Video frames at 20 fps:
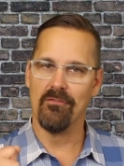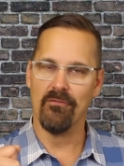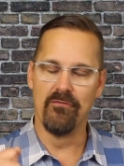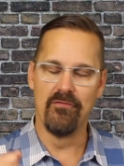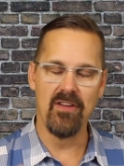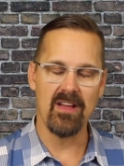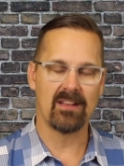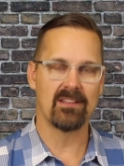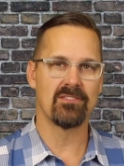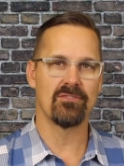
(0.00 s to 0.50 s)

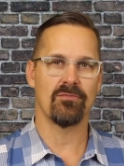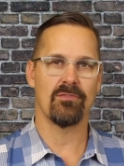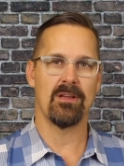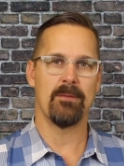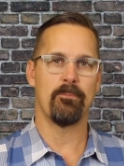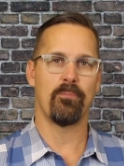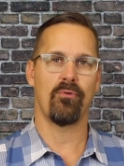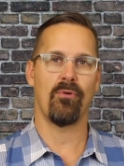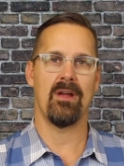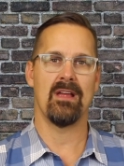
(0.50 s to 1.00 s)
victory.
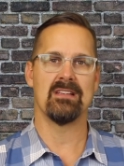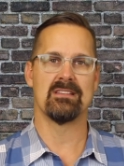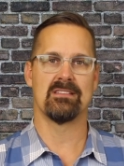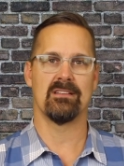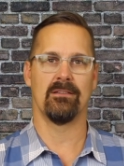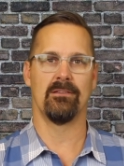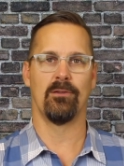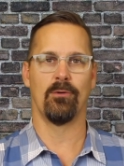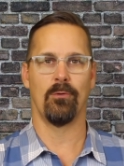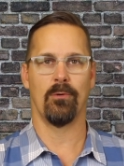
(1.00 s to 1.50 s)
Praise
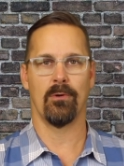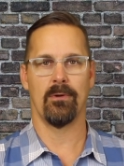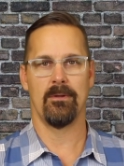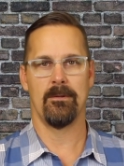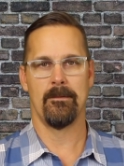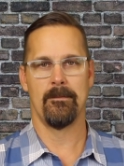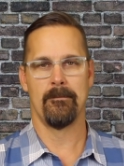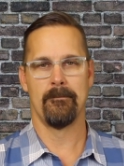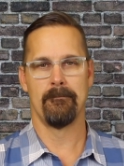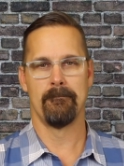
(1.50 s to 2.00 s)
the Lord.
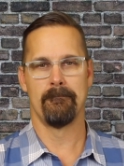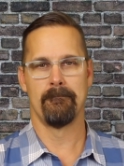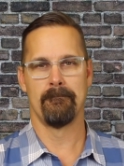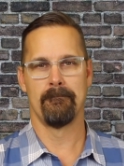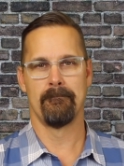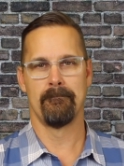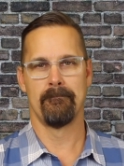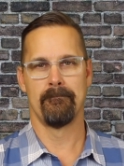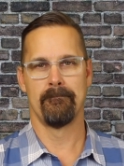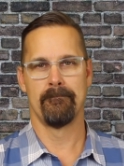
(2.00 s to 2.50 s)

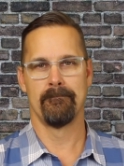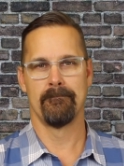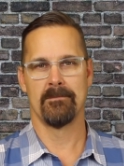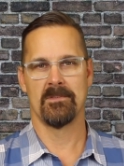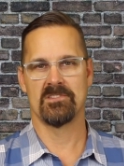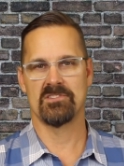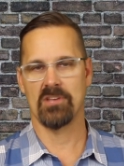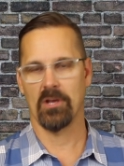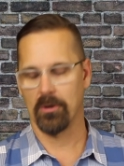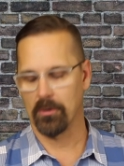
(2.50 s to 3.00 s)

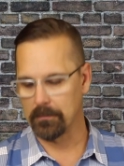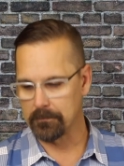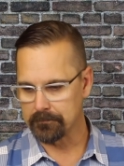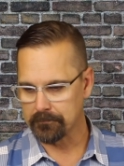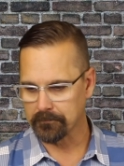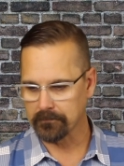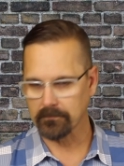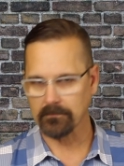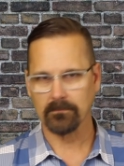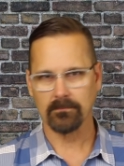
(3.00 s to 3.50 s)
So,
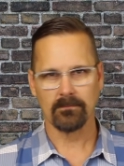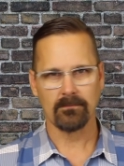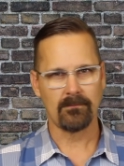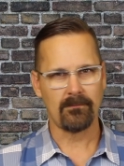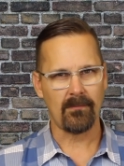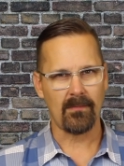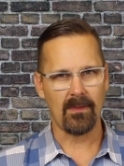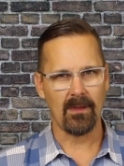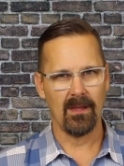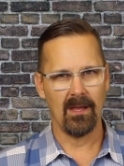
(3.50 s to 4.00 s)

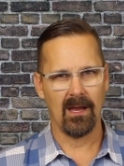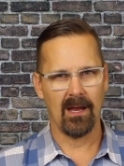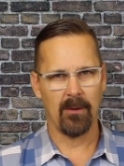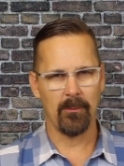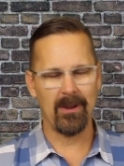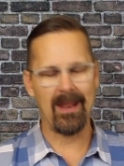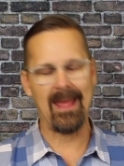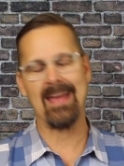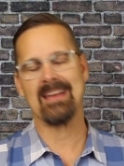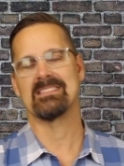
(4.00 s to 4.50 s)
I
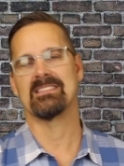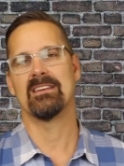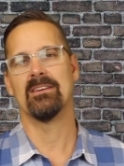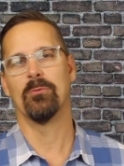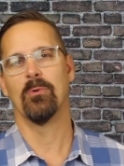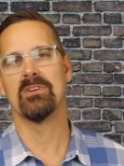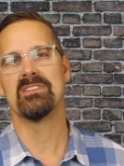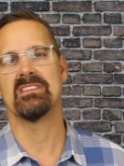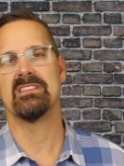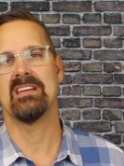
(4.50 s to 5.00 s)
want to ask you
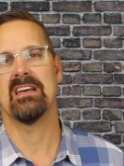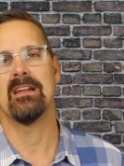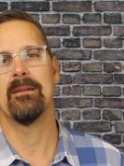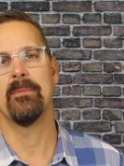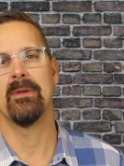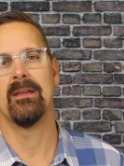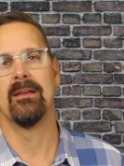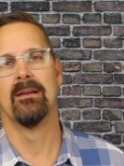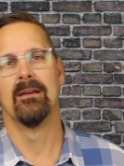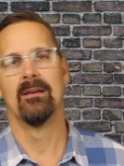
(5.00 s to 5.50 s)
what's the
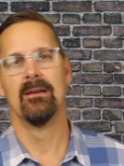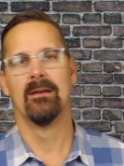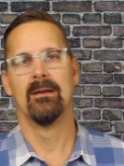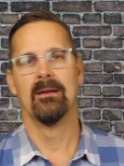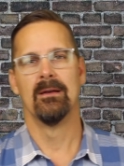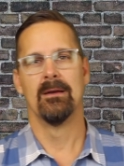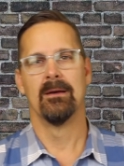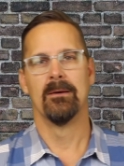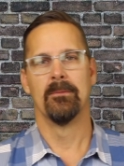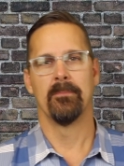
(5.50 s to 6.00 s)
enemy
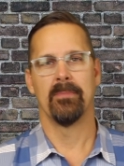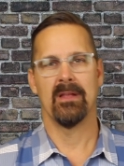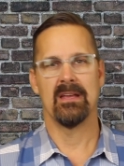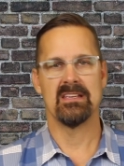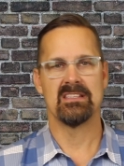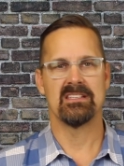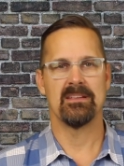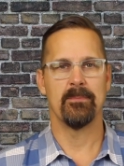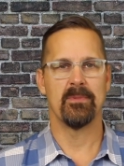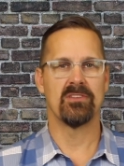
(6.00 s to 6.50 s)

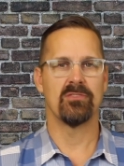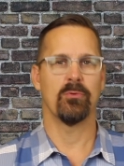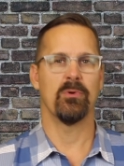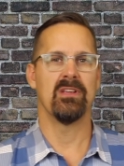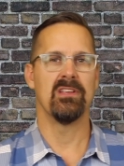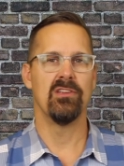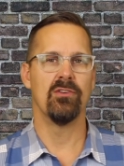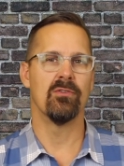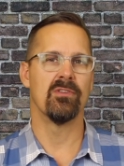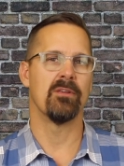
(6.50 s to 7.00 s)
placed in
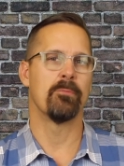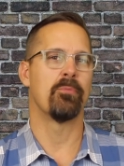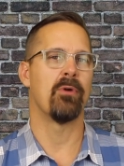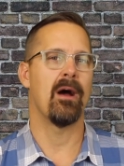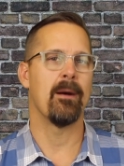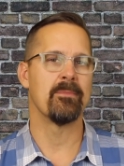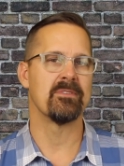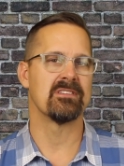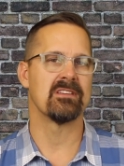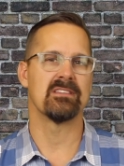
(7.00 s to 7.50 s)
between you and the
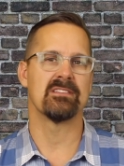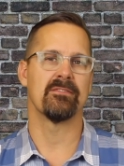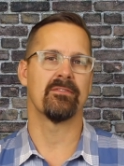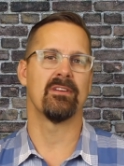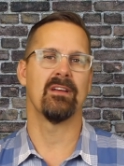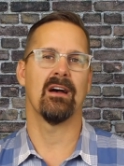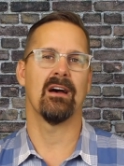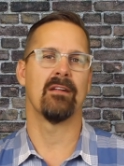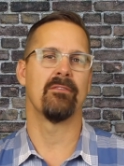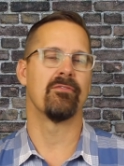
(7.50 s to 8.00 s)
promises of
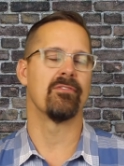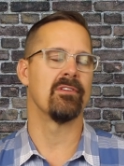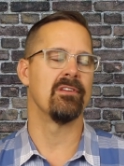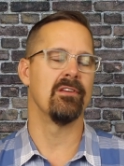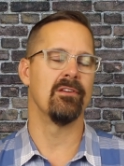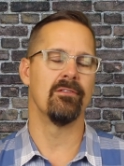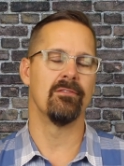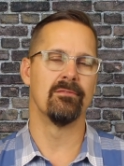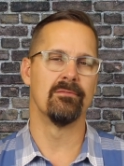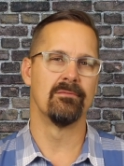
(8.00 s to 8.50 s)
God for
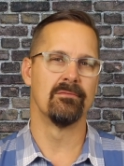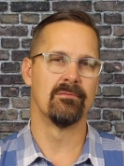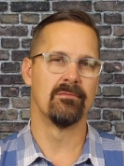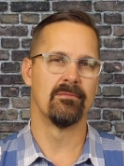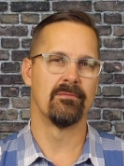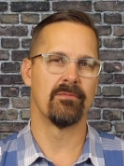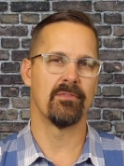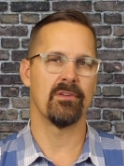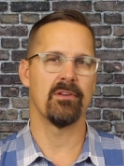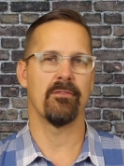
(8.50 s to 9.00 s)
you,
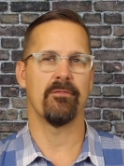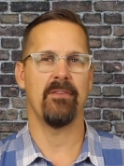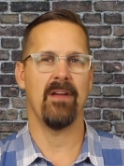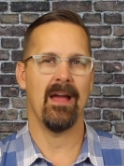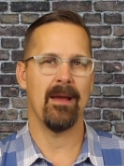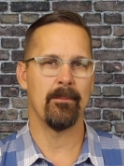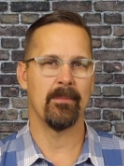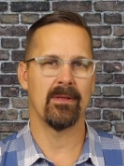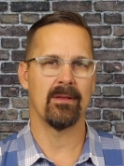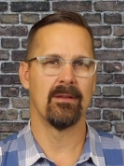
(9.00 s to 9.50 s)
for your
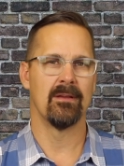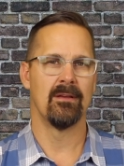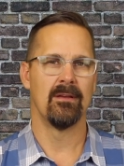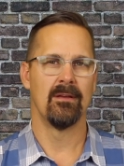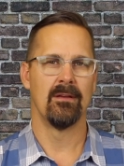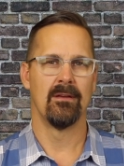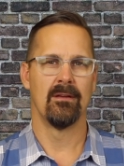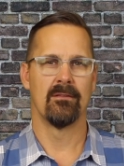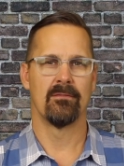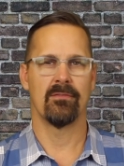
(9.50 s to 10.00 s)
family,
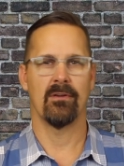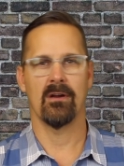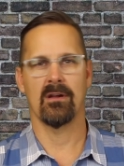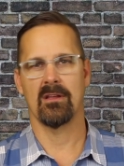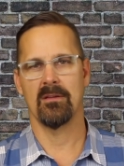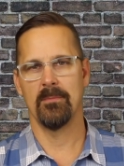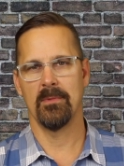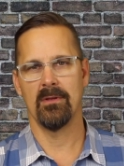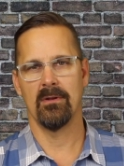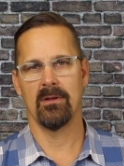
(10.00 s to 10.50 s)
for our
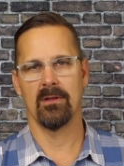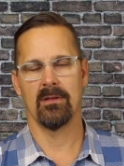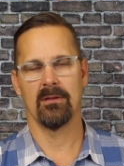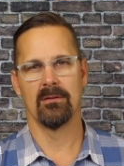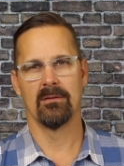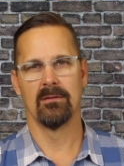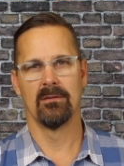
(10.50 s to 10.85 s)
community?